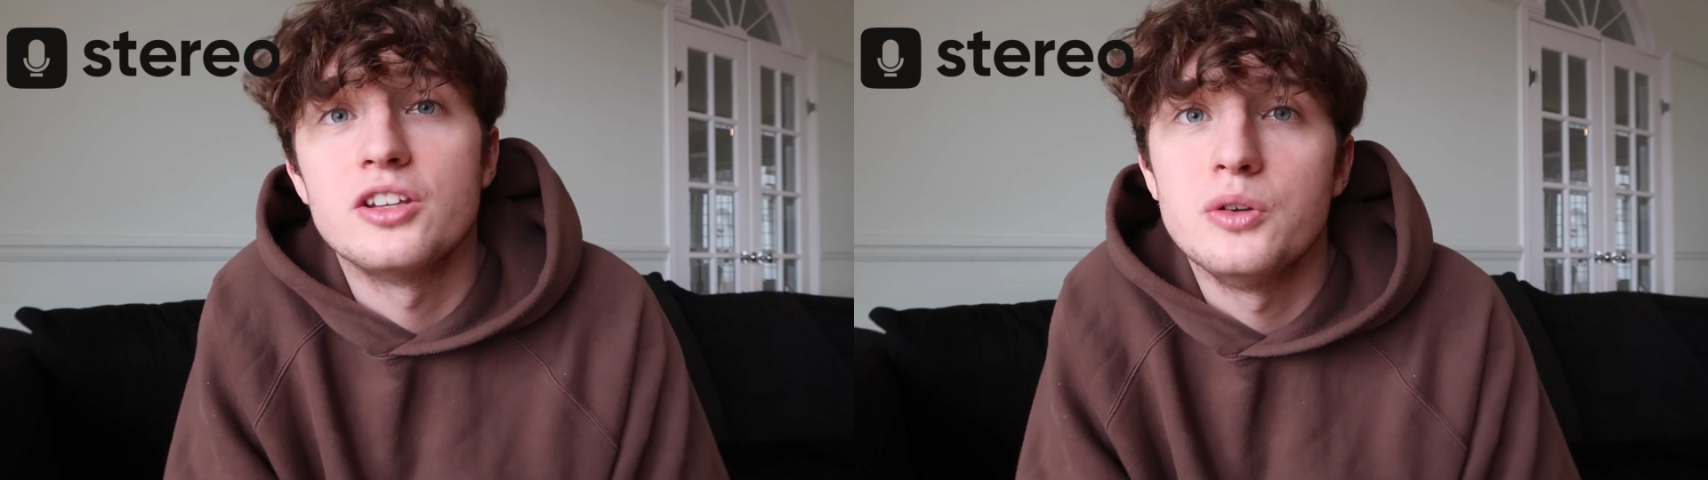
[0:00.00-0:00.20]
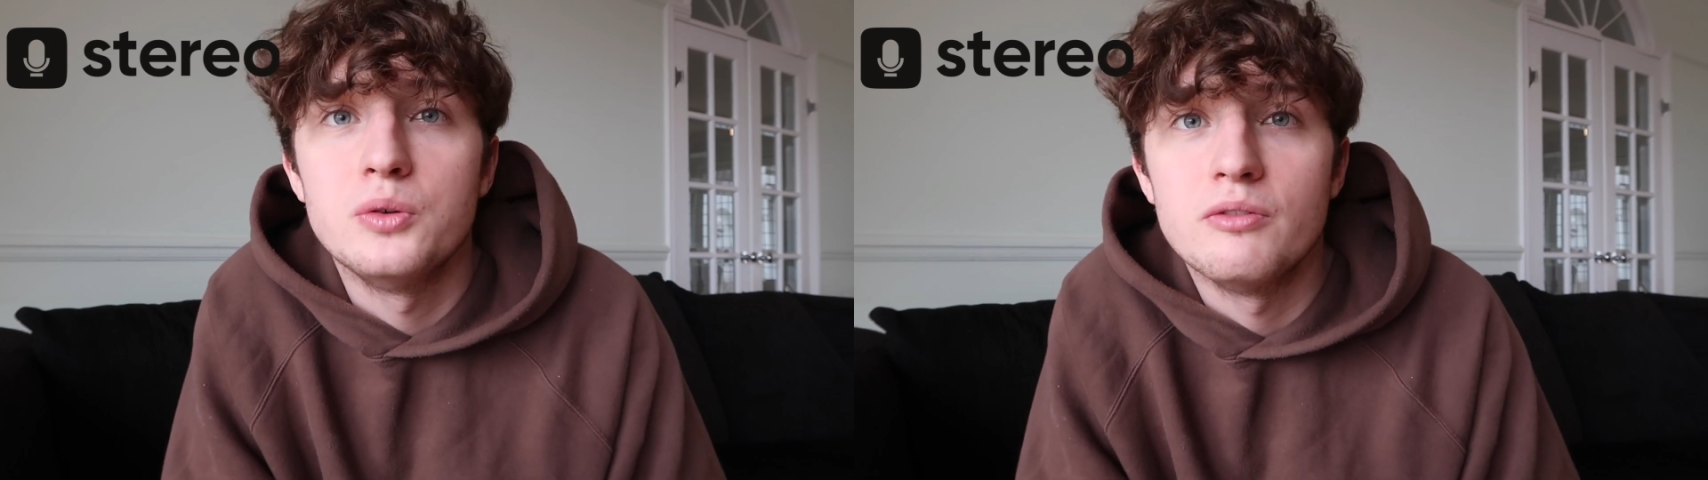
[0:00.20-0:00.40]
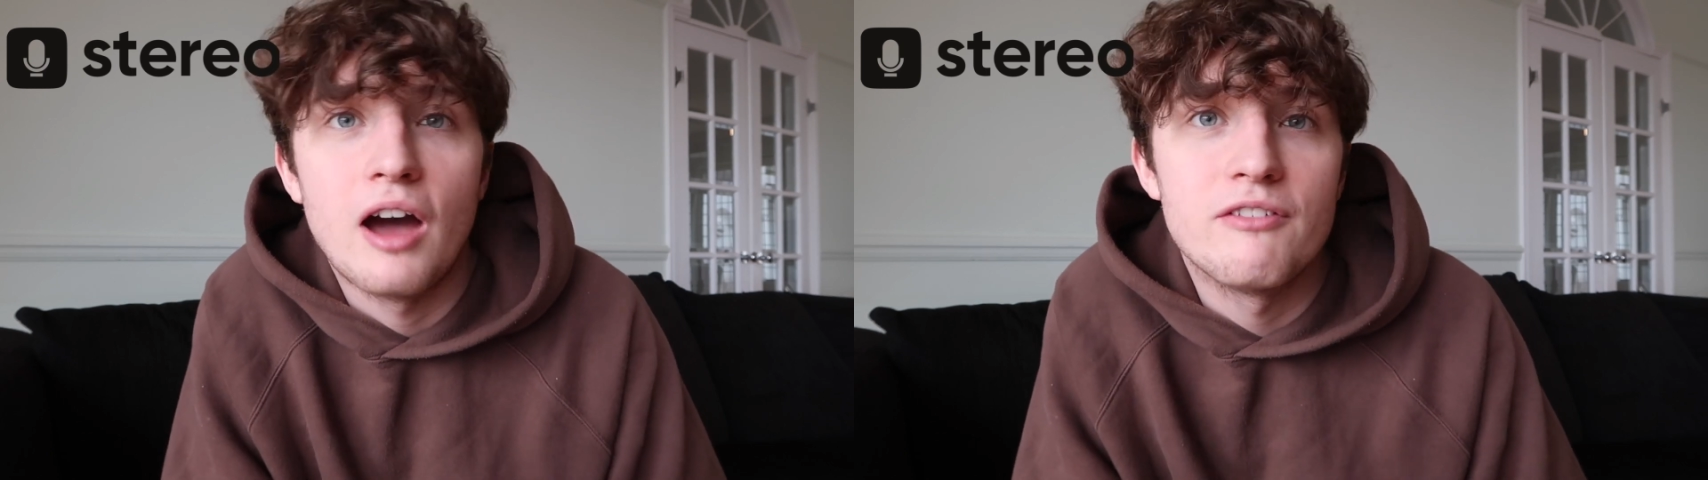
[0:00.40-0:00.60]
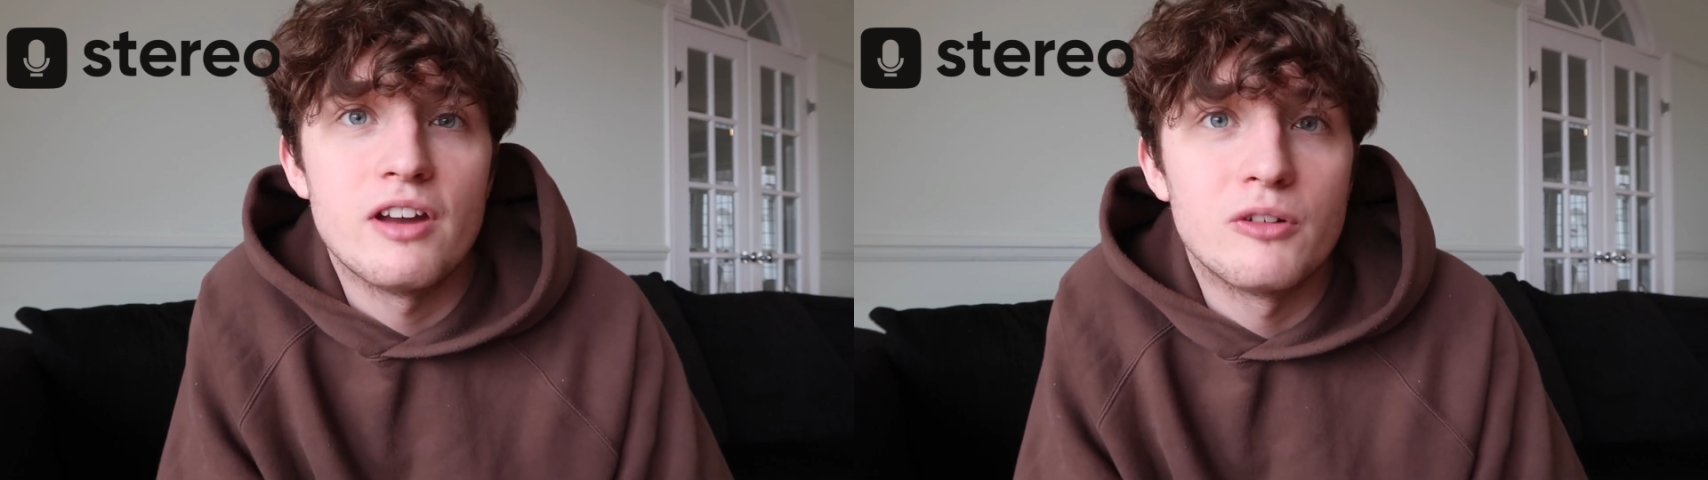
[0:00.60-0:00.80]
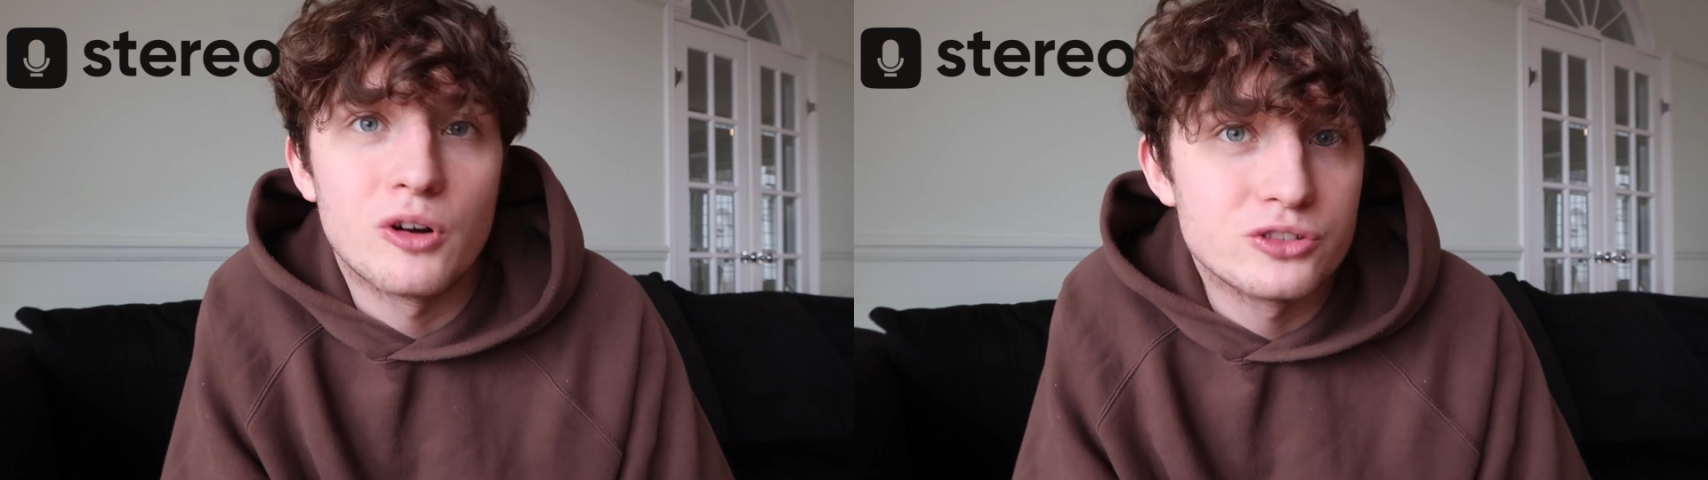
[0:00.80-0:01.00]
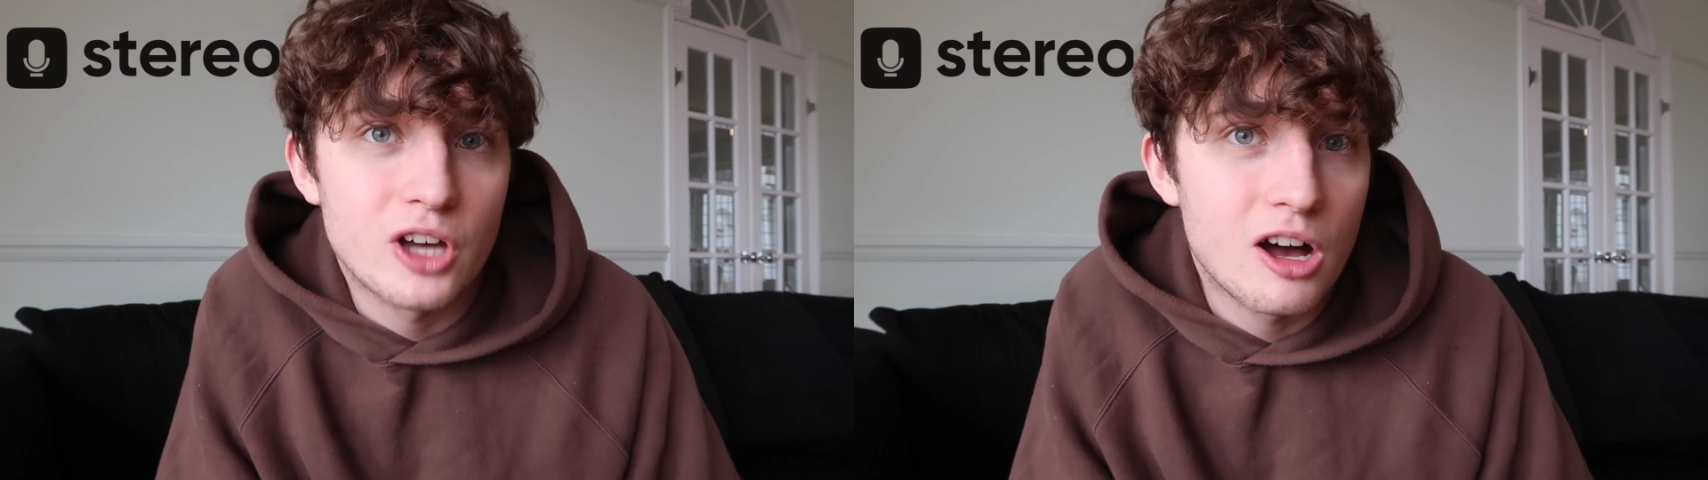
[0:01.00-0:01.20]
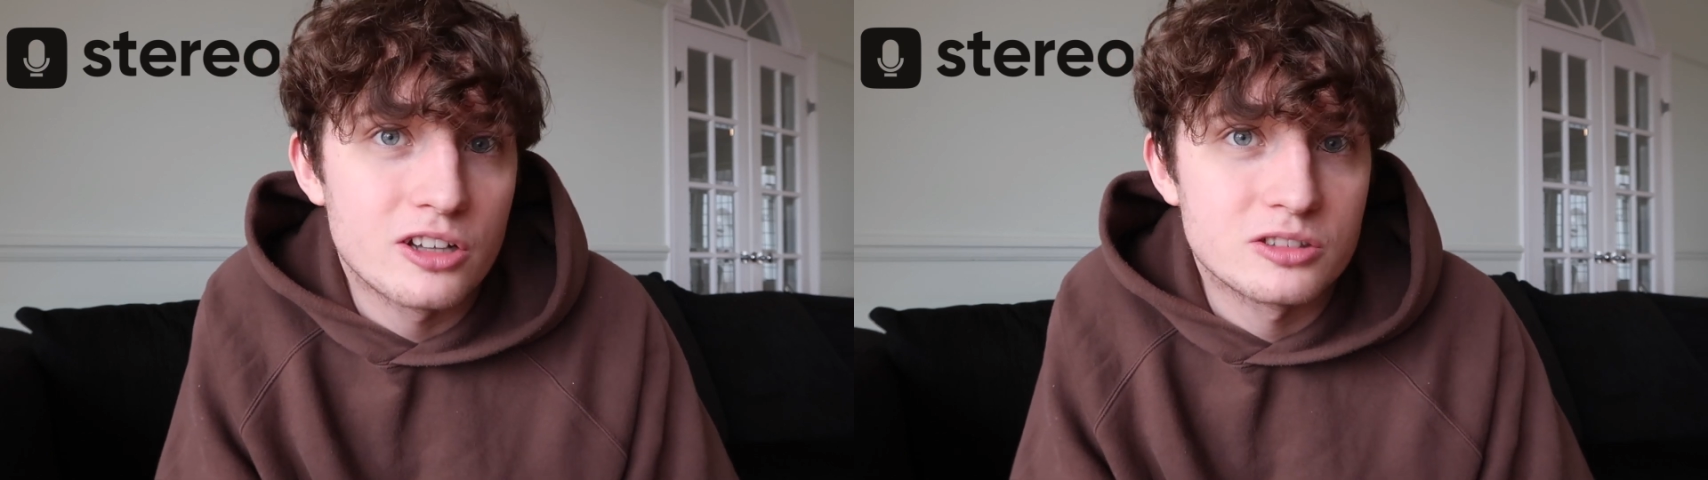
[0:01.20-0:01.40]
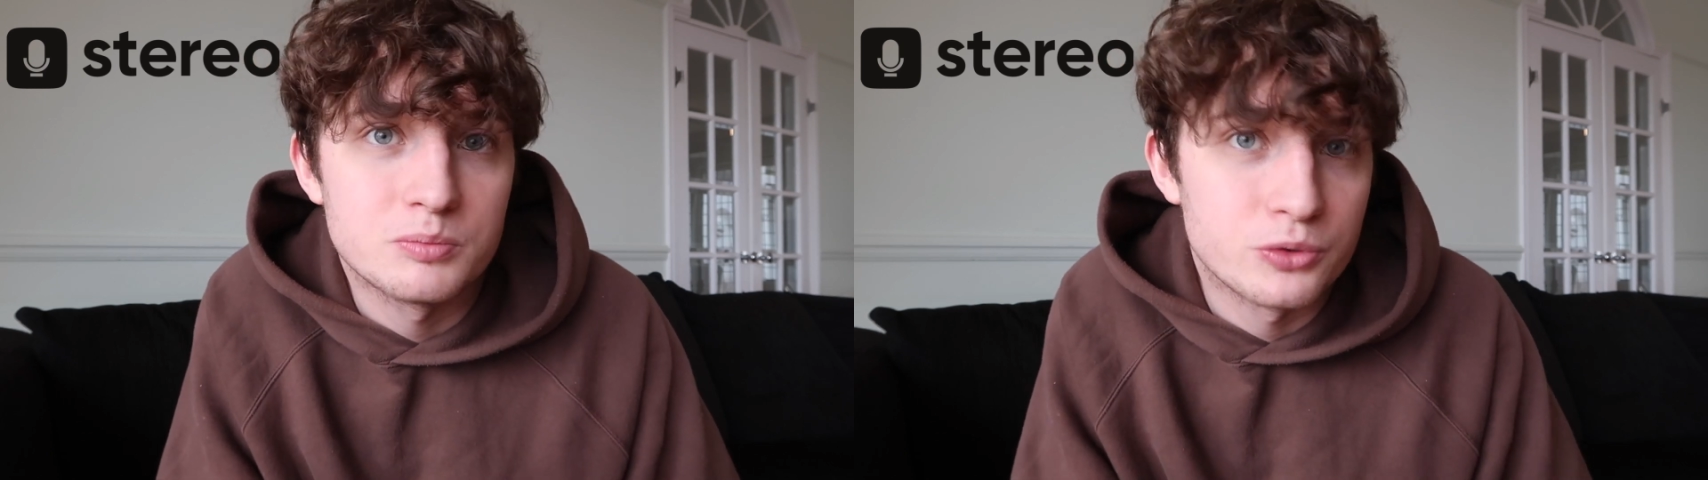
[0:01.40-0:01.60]
you have never got to
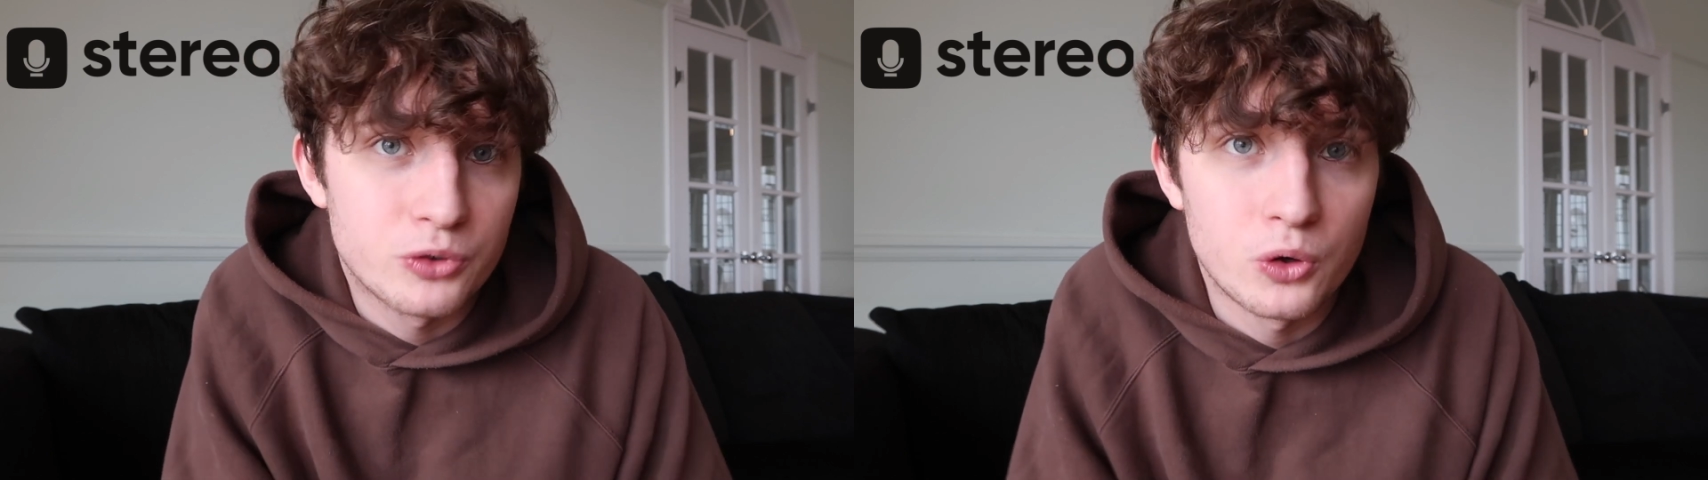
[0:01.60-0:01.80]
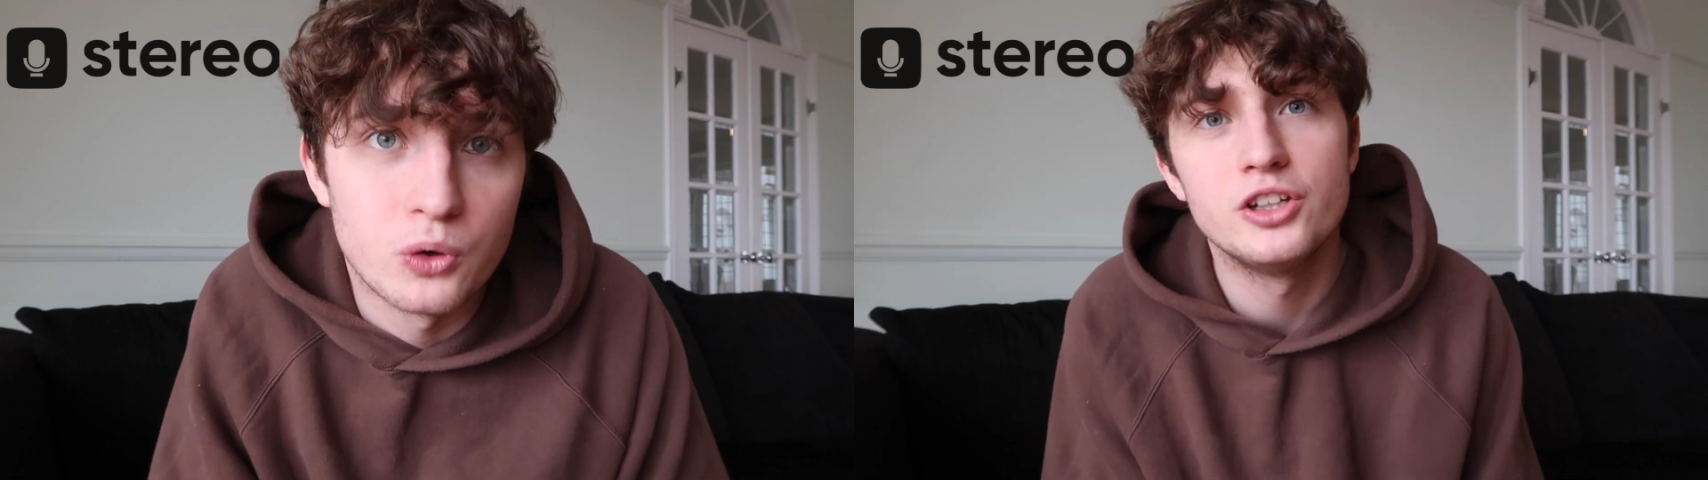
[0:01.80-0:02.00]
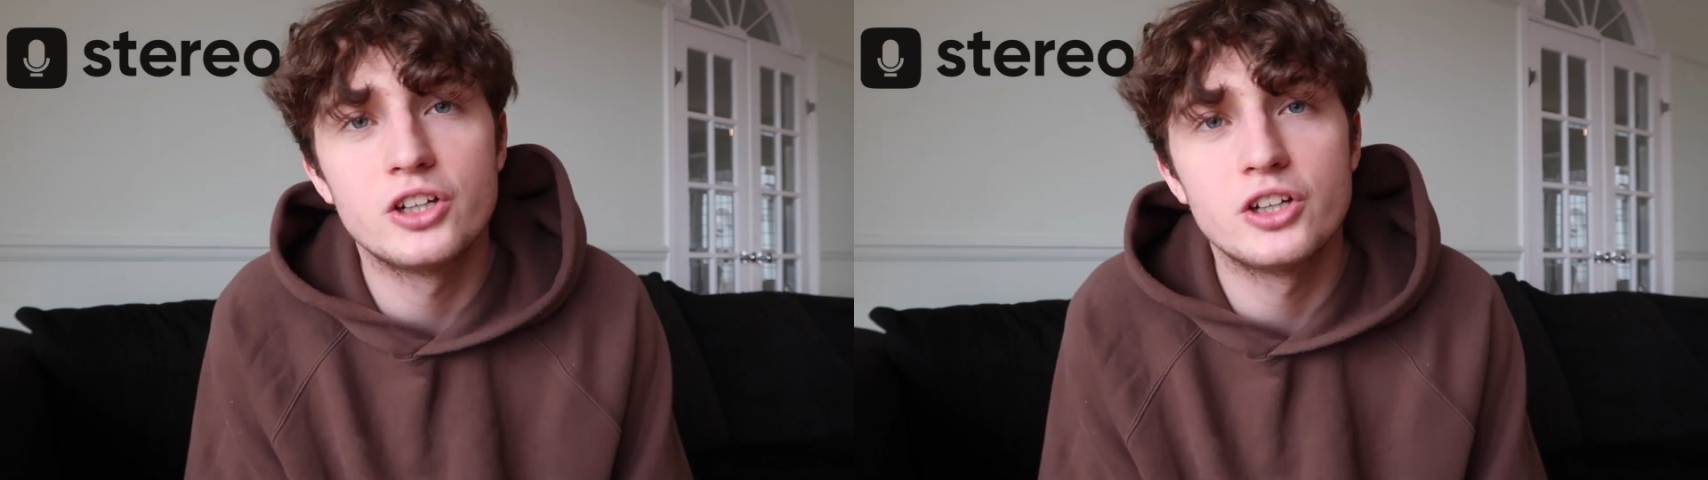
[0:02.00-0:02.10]
ask them before.